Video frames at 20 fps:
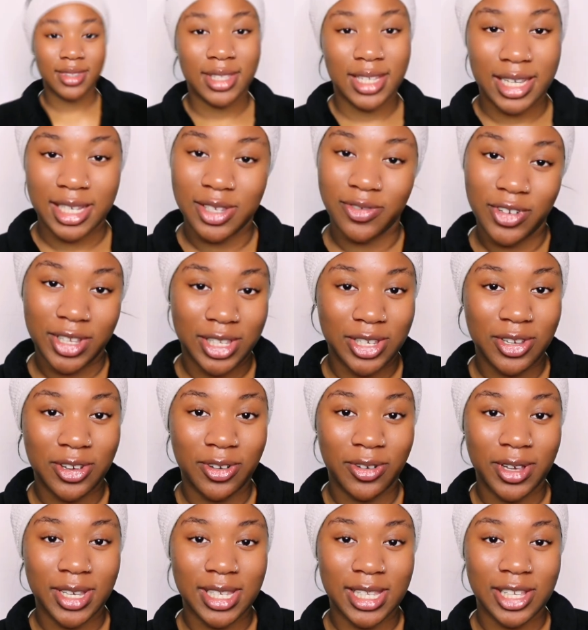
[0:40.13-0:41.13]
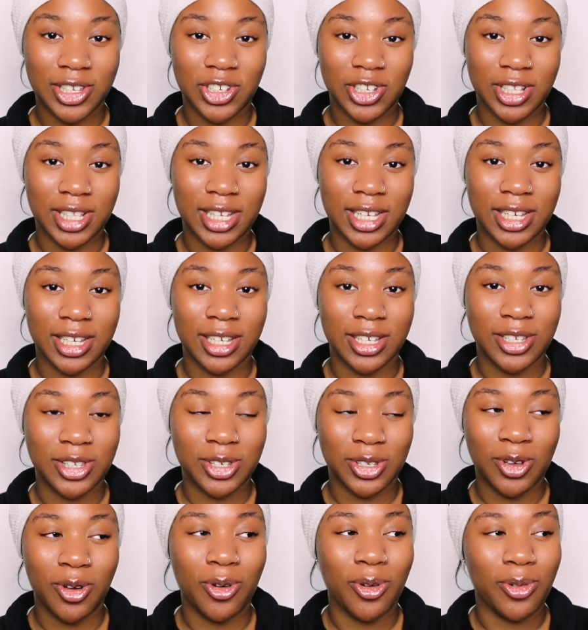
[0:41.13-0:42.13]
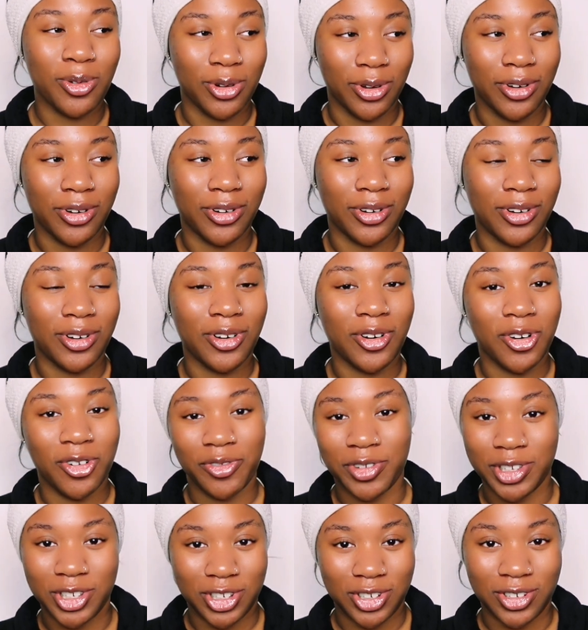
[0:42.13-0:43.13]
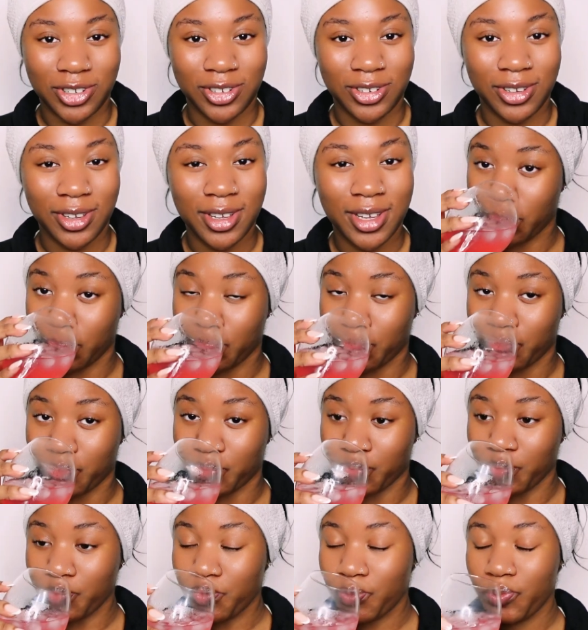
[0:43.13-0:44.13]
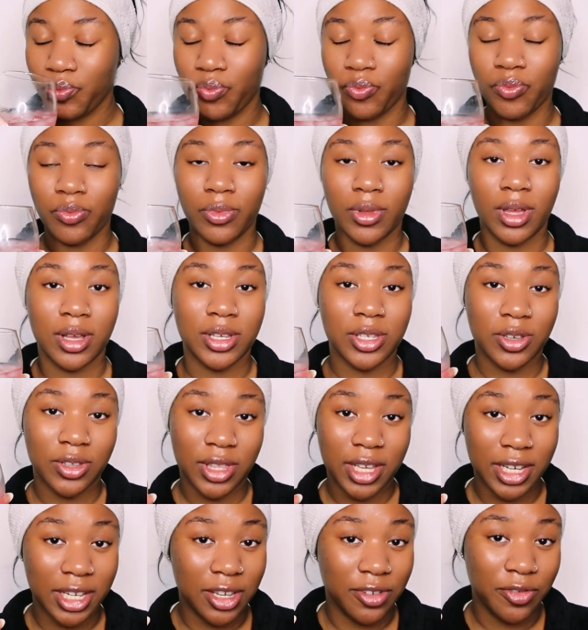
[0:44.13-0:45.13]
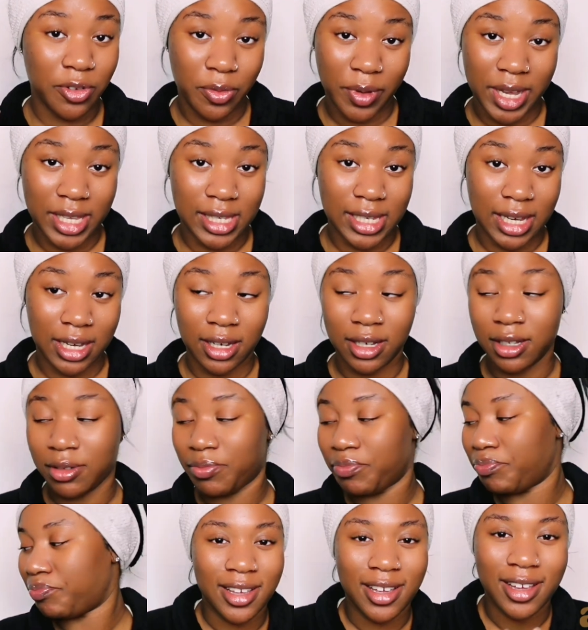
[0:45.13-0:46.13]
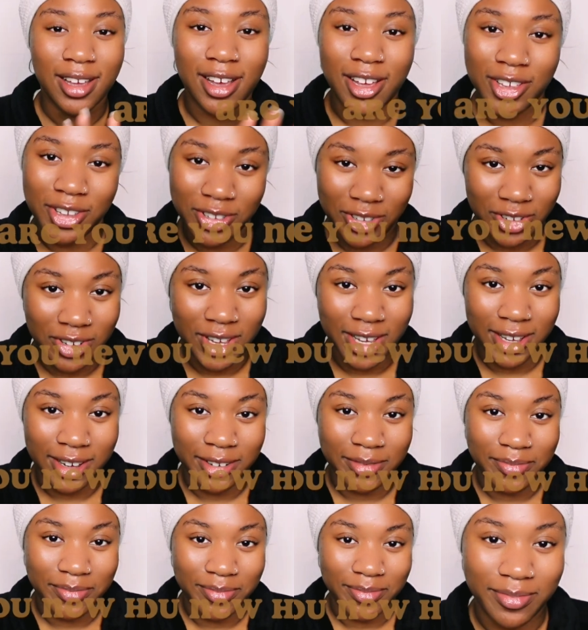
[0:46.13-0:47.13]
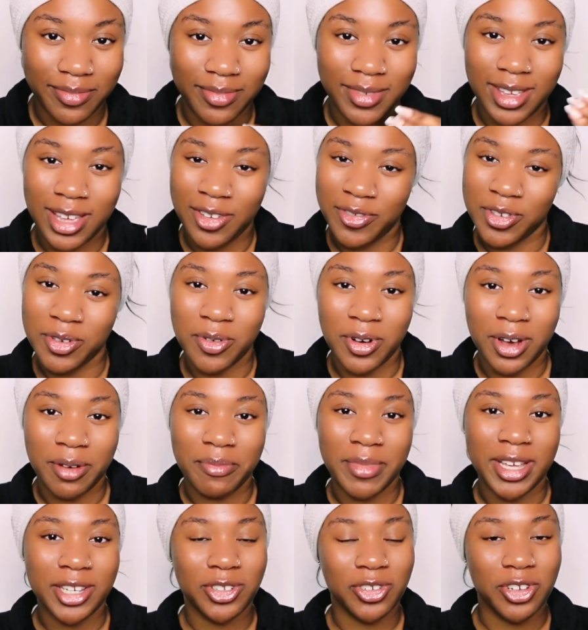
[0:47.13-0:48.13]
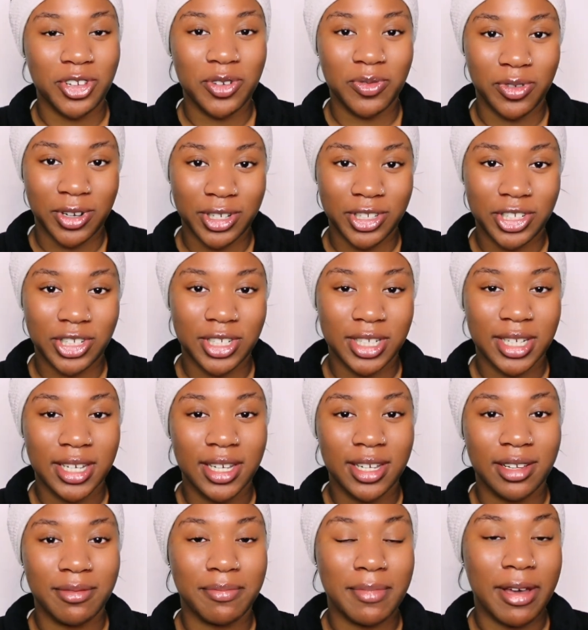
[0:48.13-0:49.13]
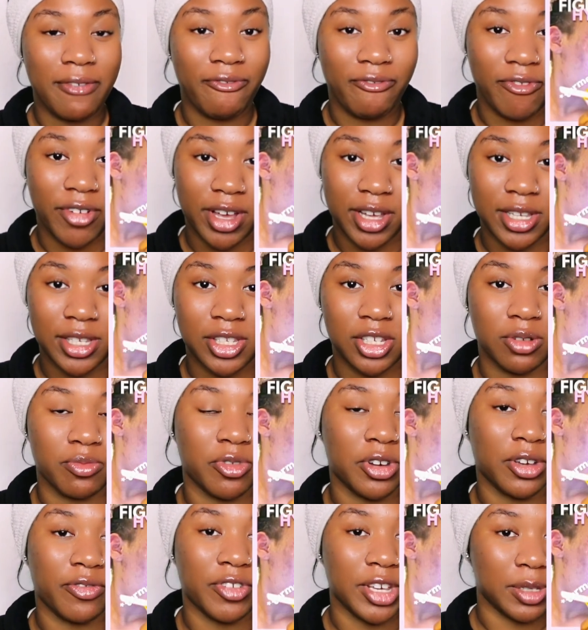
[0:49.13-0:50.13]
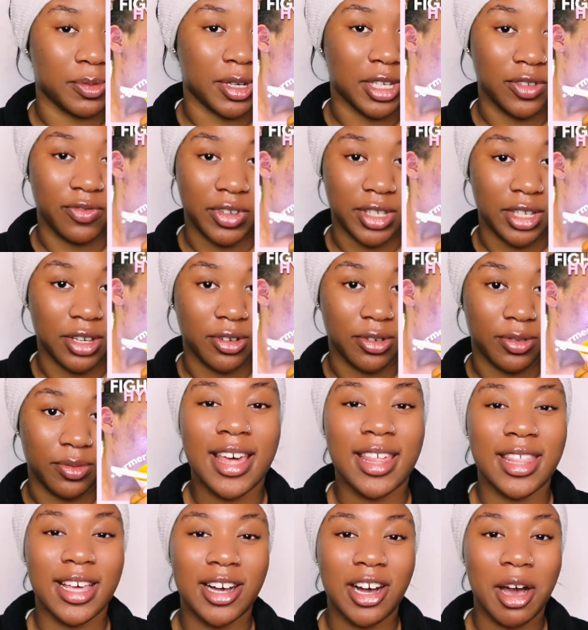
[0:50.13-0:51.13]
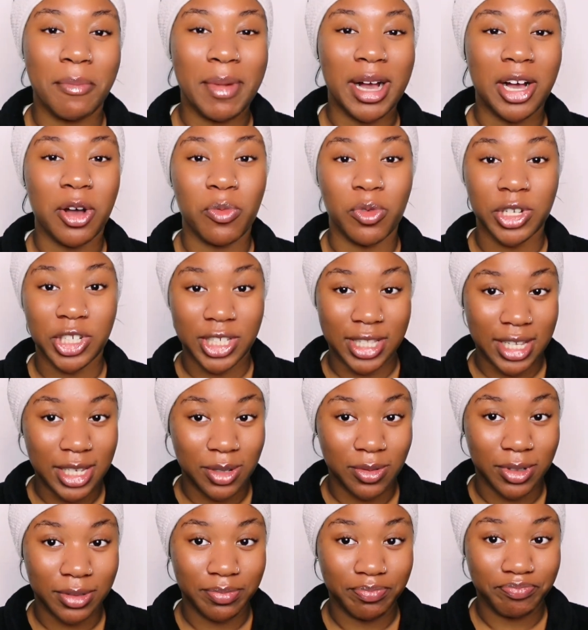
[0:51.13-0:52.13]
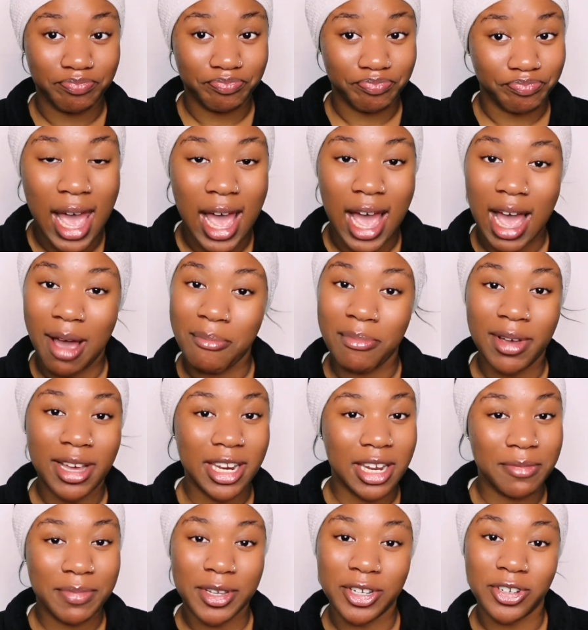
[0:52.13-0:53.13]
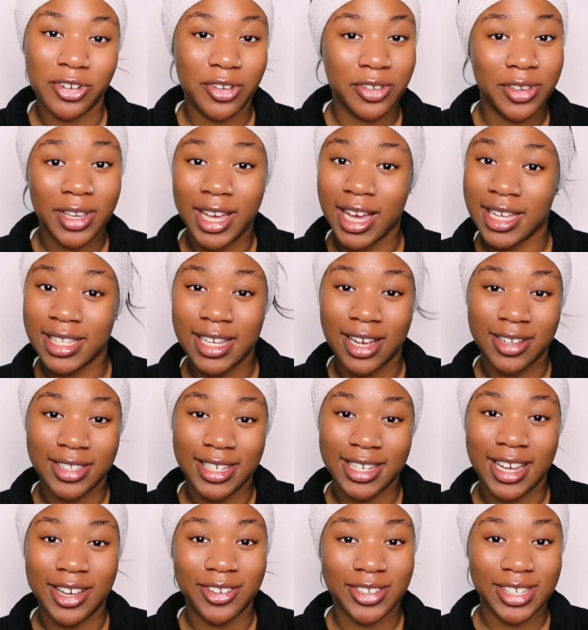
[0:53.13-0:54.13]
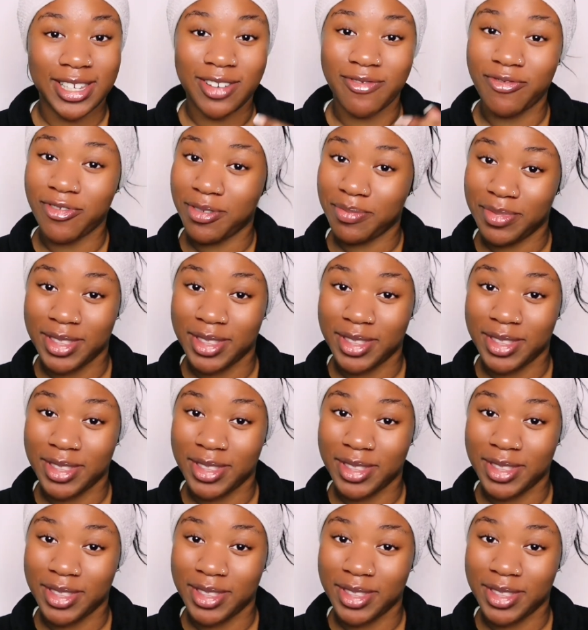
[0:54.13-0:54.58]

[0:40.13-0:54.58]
This video is literally so long overdue, so thank you for waiting. Are you new here? If you are, make sure you watch my first turmeric face mask video and then come back and watch this one. I'm gonna be showing you guys how to get your skin from